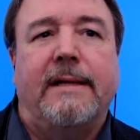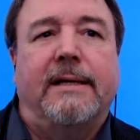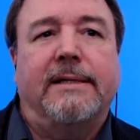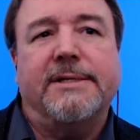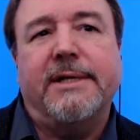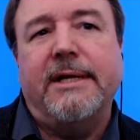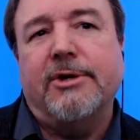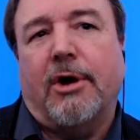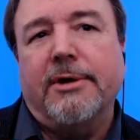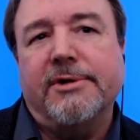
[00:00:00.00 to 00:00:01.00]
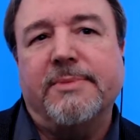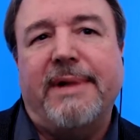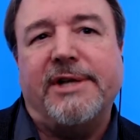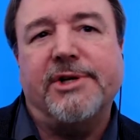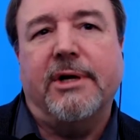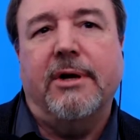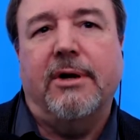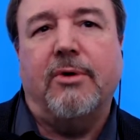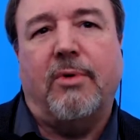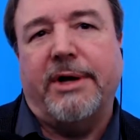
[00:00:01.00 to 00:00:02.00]
listed in Gartner's Magic
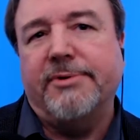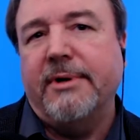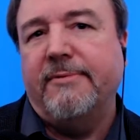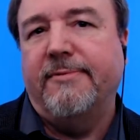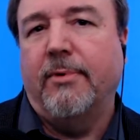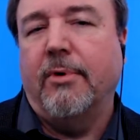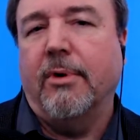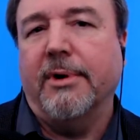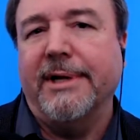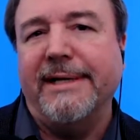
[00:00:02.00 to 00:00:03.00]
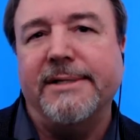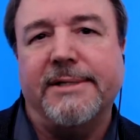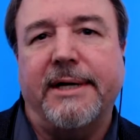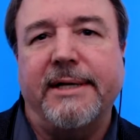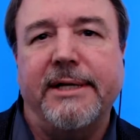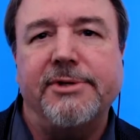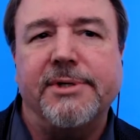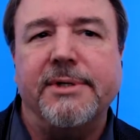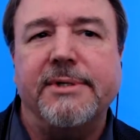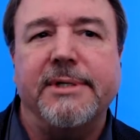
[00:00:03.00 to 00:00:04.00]
Quadrant for insight
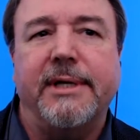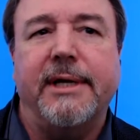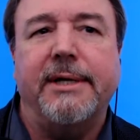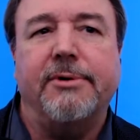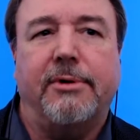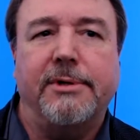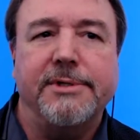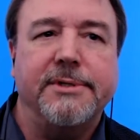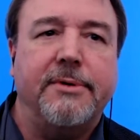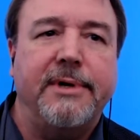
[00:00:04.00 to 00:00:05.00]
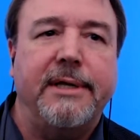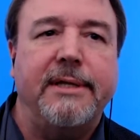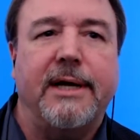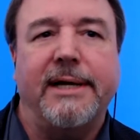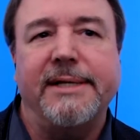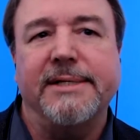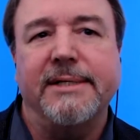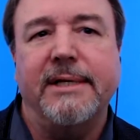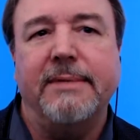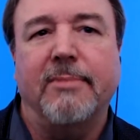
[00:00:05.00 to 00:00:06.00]
engines, and also in the
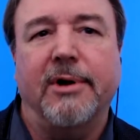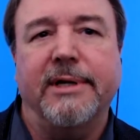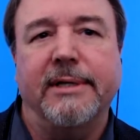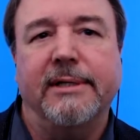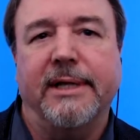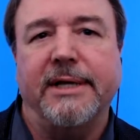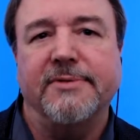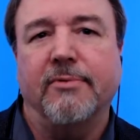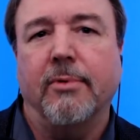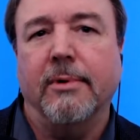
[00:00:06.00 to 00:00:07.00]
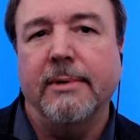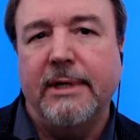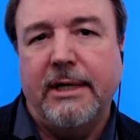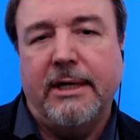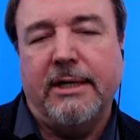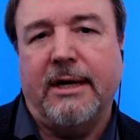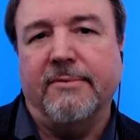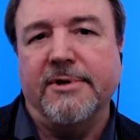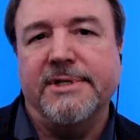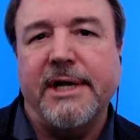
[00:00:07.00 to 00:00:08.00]
IDC Market Glance for
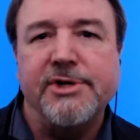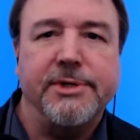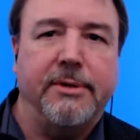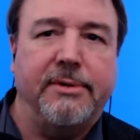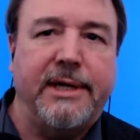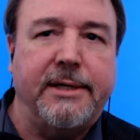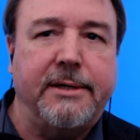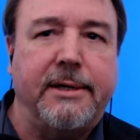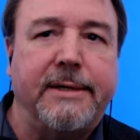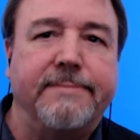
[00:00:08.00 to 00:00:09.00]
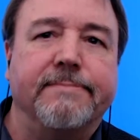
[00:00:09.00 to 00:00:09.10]
conversational AI.